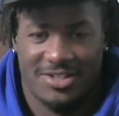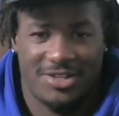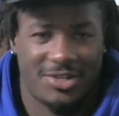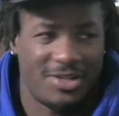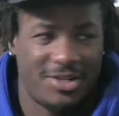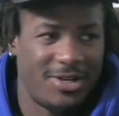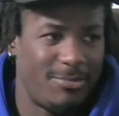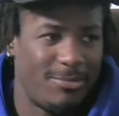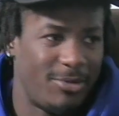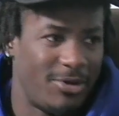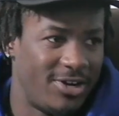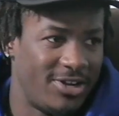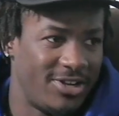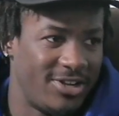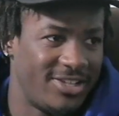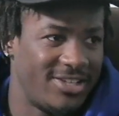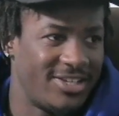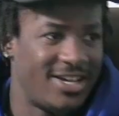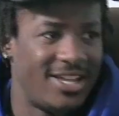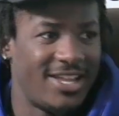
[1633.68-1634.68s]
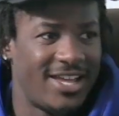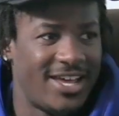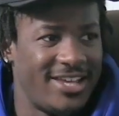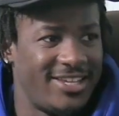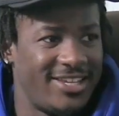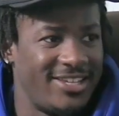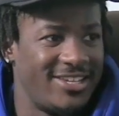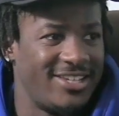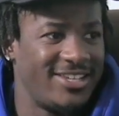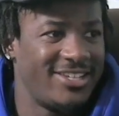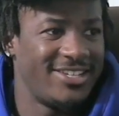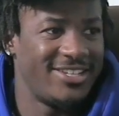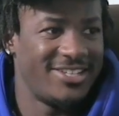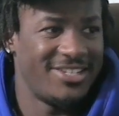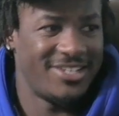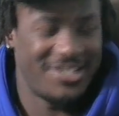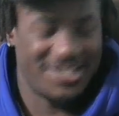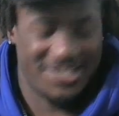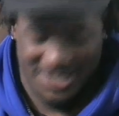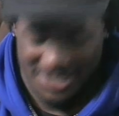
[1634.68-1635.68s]
I bought it. I like it.
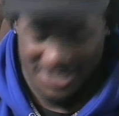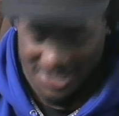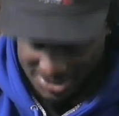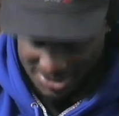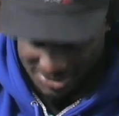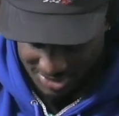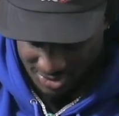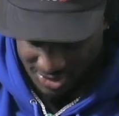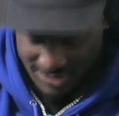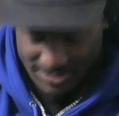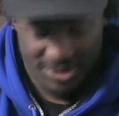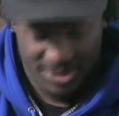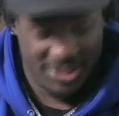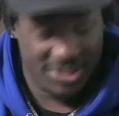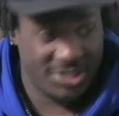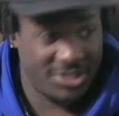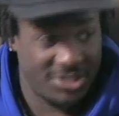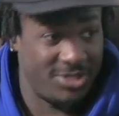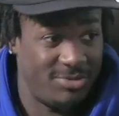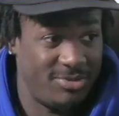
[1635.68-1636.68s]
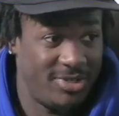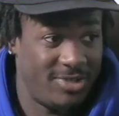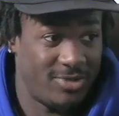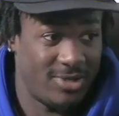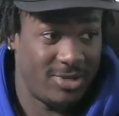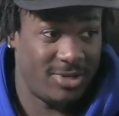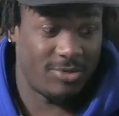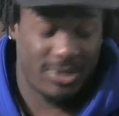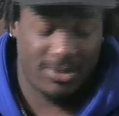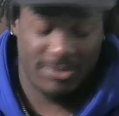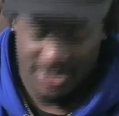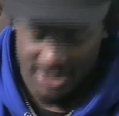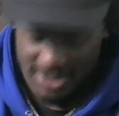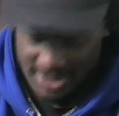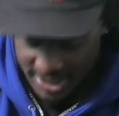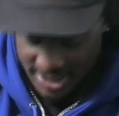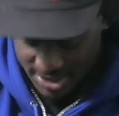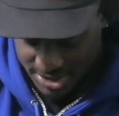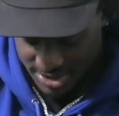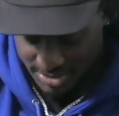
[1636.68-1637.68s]
Mm. It's representation to me.
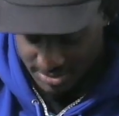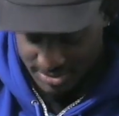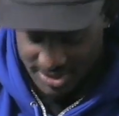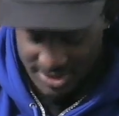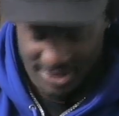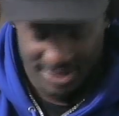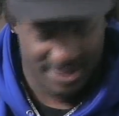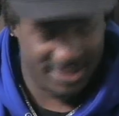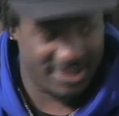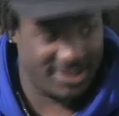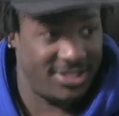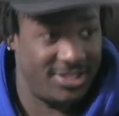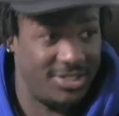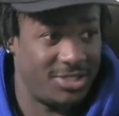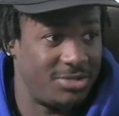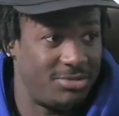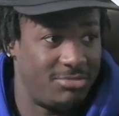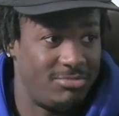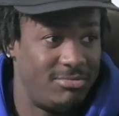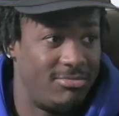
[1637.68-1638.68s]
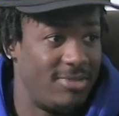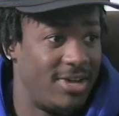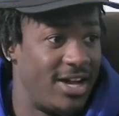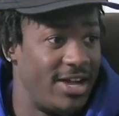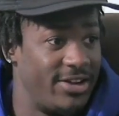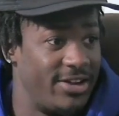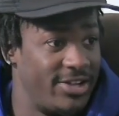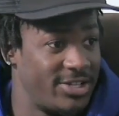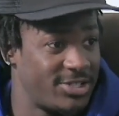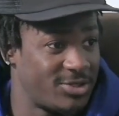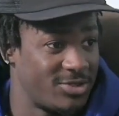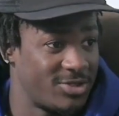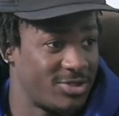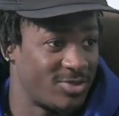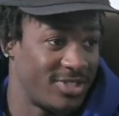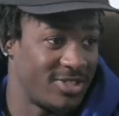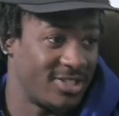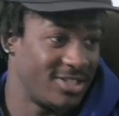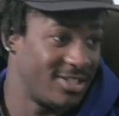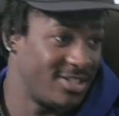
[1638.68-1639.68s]
representation to me. It's yeah. my initials
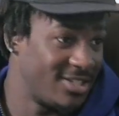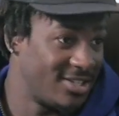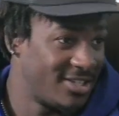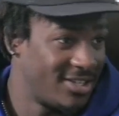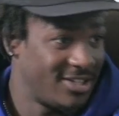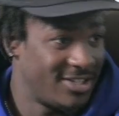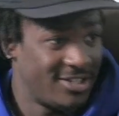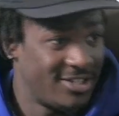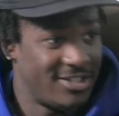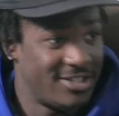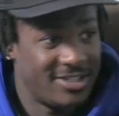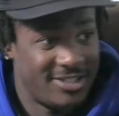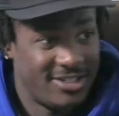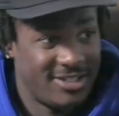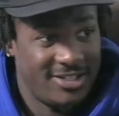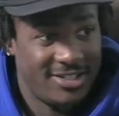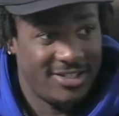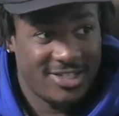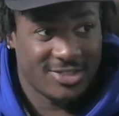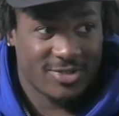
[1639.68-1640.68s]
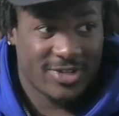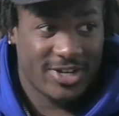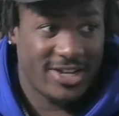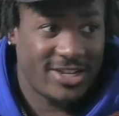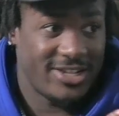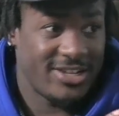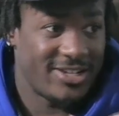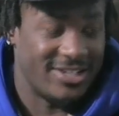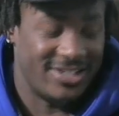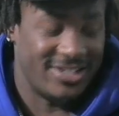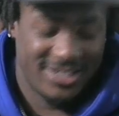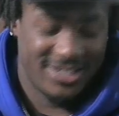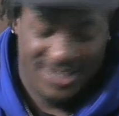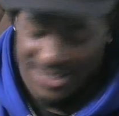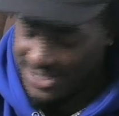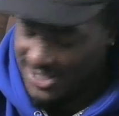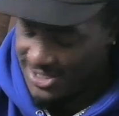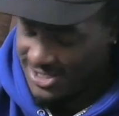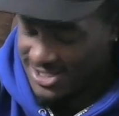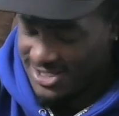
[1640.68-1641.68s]
with these right here. This
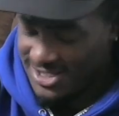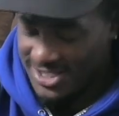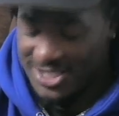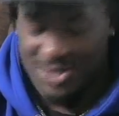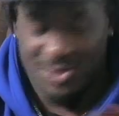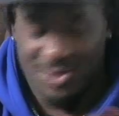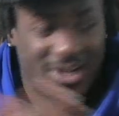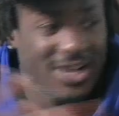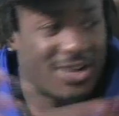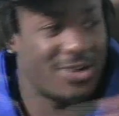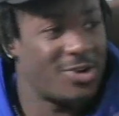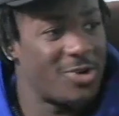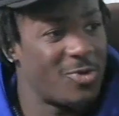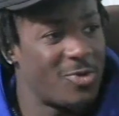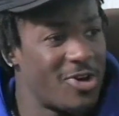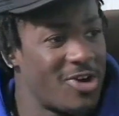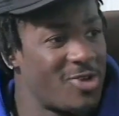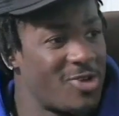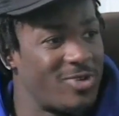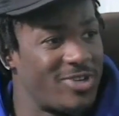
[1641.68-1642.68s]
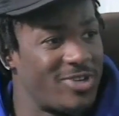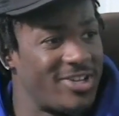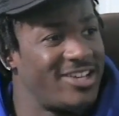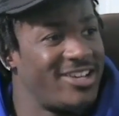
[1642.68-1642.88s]
this who I go to work with